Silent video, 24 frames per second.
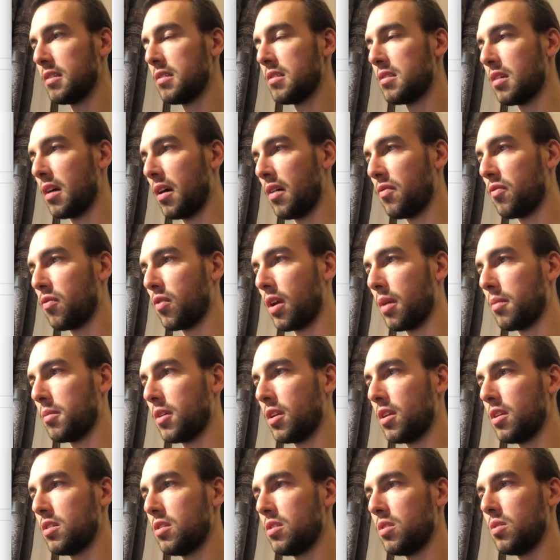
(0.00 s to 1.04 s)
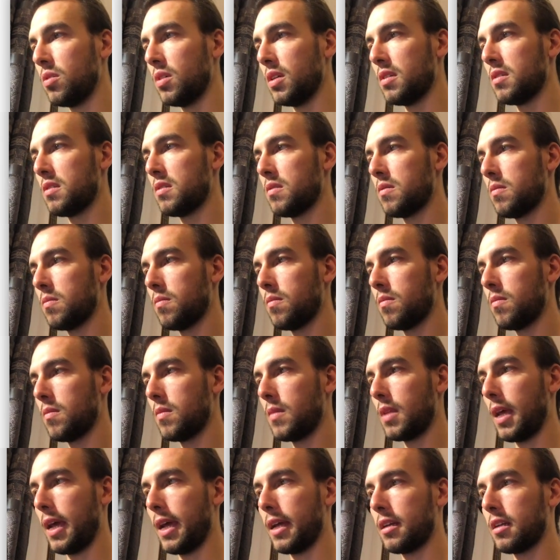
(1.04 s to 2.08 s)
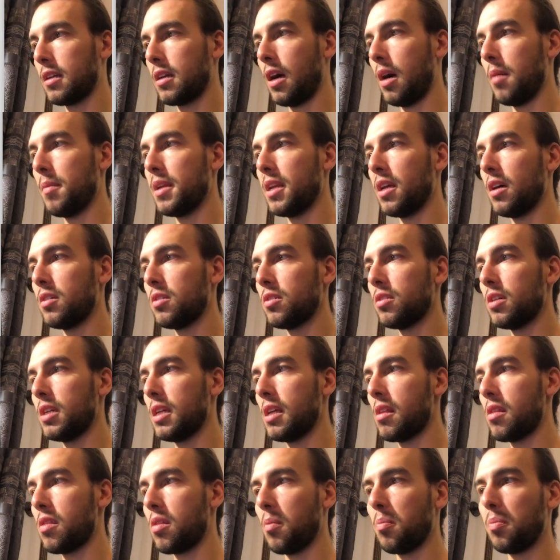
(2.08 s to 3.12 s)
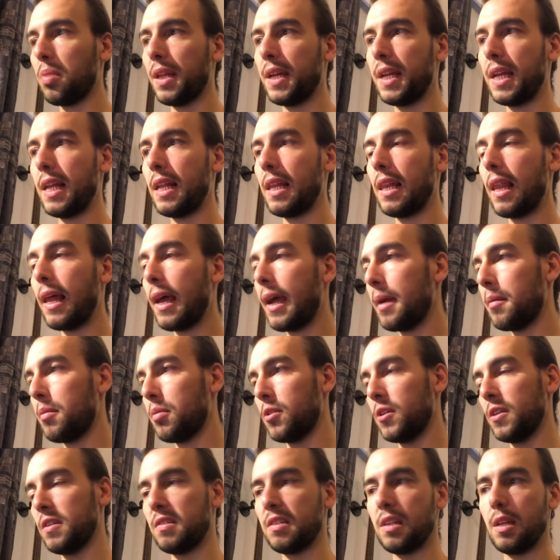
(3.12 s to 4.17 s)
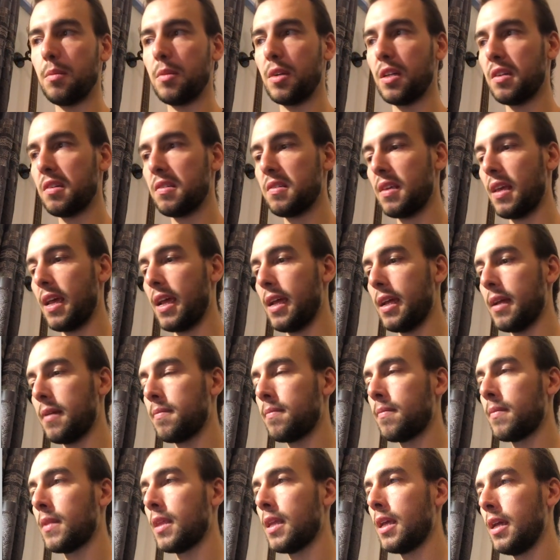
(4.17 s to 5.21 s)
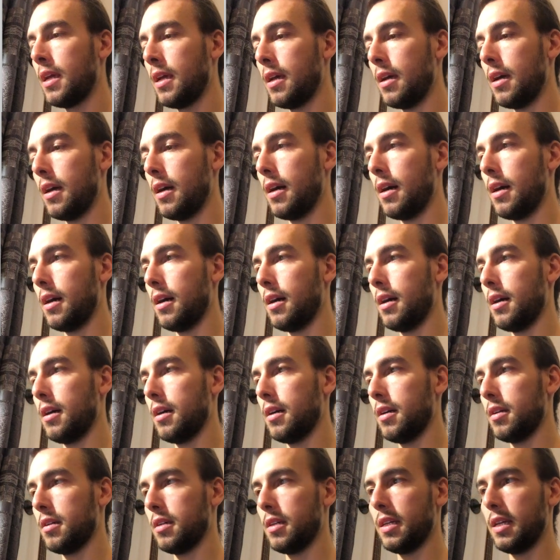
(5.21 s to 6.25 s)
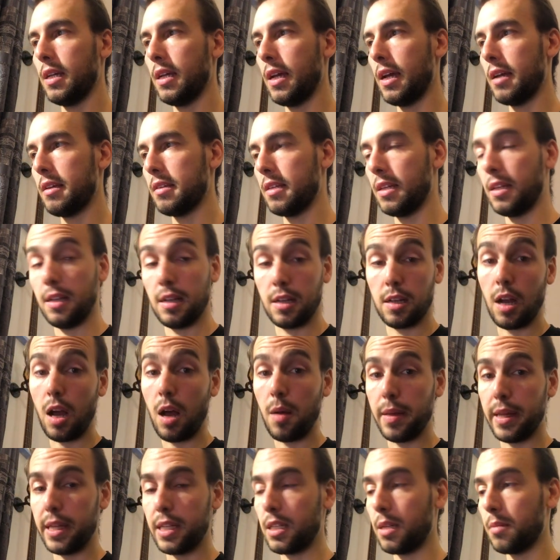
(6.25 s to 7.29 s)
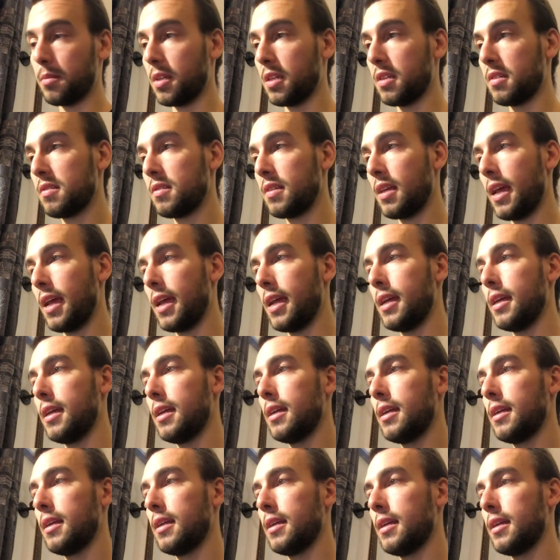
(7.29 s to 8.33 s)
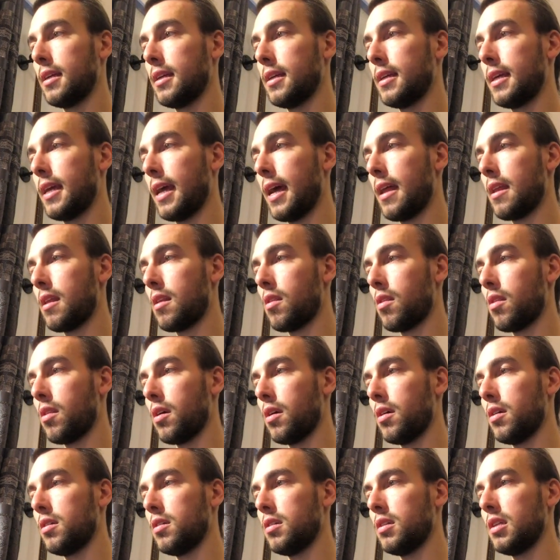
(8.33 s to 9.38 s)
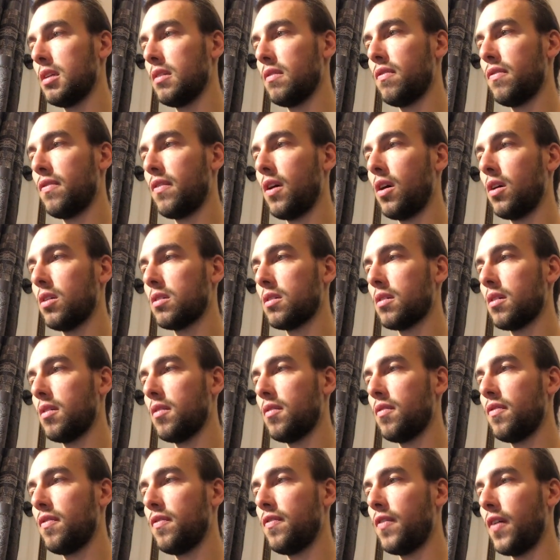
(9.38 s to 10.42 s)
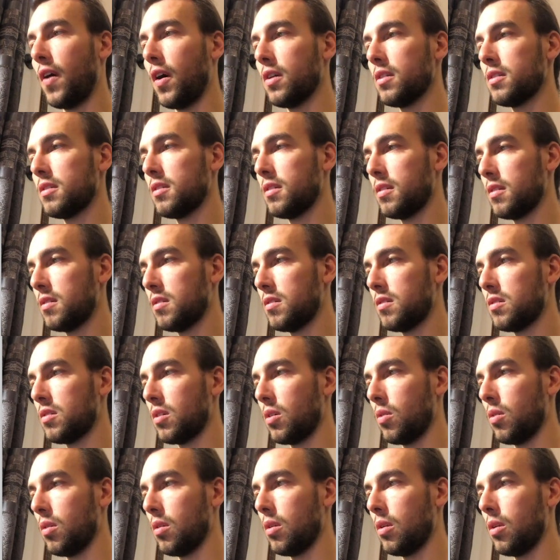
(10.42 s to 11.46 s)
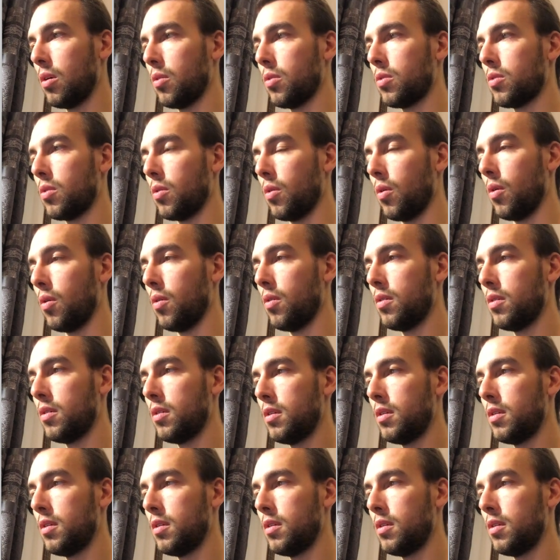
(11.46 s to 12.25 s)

stuff. What I'm going to do is add a comment underneath the Playdate libraries, and I'm going to say, in a comment, I'm going to say, get the default font. So local